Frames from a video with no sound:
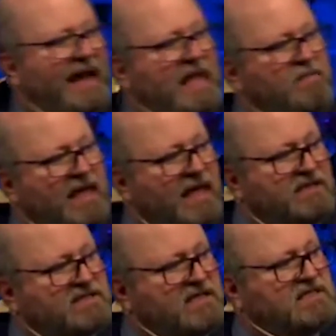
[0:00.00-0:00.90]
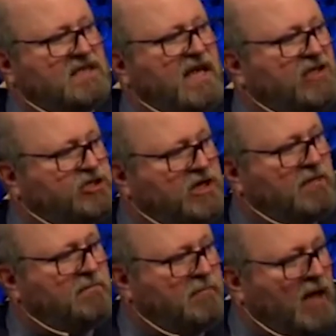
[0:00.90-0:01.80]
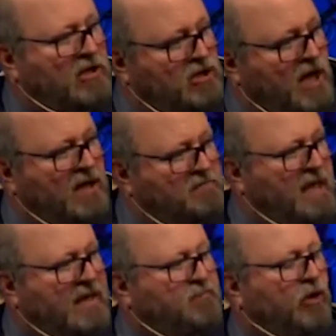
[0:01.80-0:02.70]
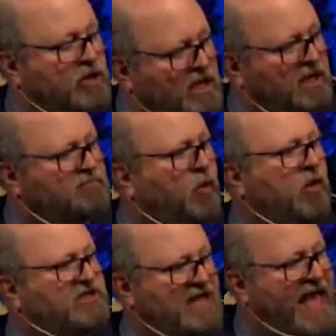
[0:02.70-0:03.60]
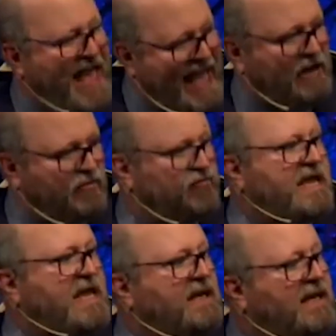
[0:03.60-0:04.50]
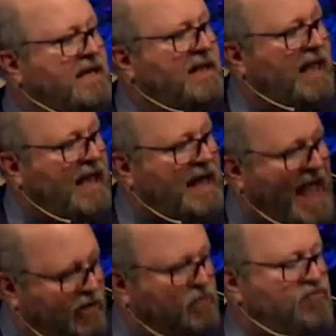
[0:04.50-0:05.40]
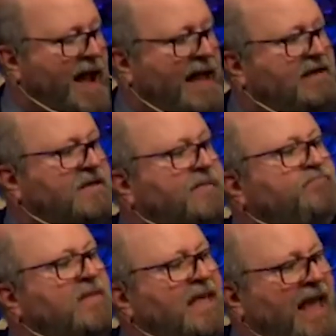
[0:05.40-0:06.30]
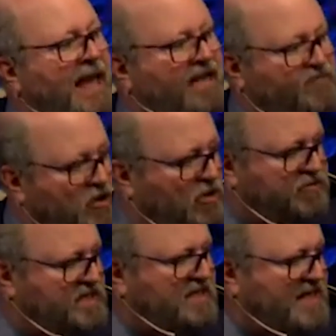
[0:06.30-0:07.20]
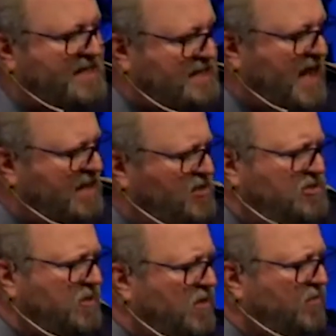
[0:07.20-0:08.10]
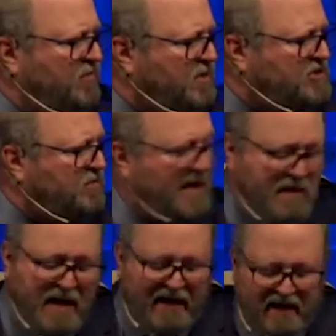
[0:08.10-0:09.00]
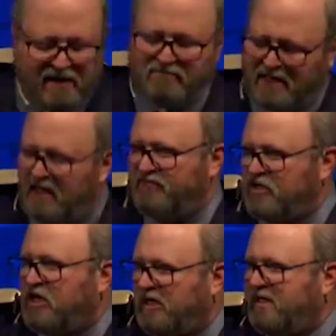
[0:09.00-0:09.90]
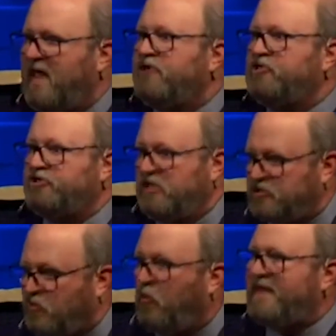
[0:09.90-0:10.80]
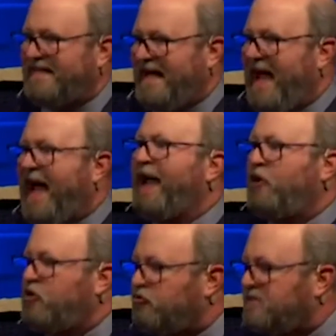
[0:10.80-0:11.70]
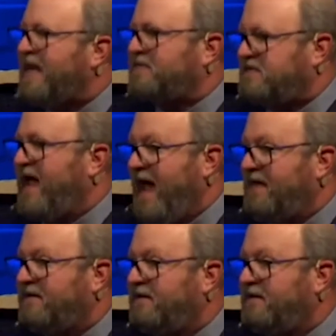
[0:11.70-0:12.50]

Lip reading: he begins to teach young people, young boys, how to read and how to write. And if you don't think that's not easy, well, what's so bad? In the middle of the Dark Ages, there's one guy who does that.